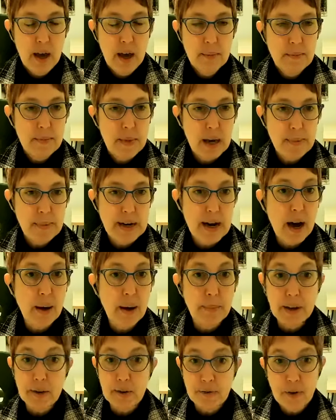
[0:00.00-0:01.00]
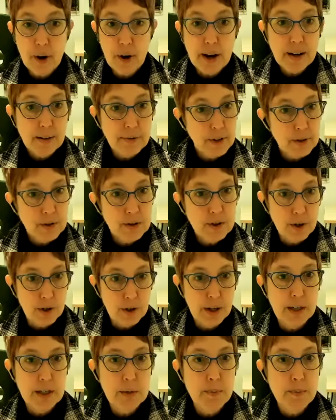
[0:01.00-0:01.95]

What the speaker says: maybe not be the front of those stories,